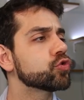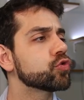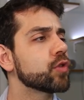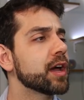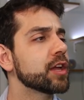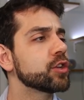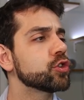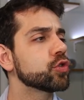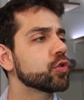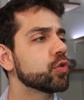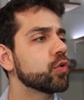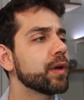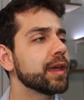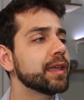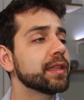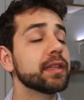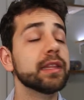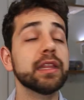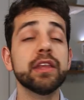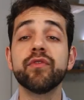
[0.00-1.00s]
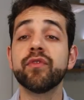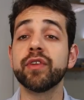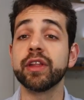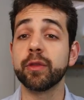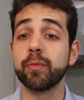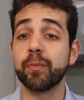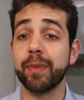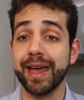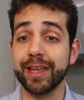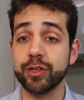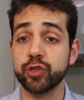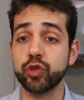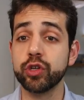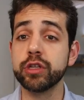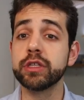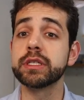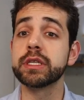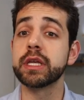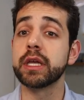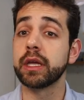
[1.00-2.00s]
try to create different
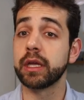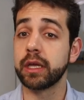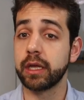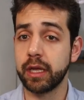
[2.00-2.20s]
passwords.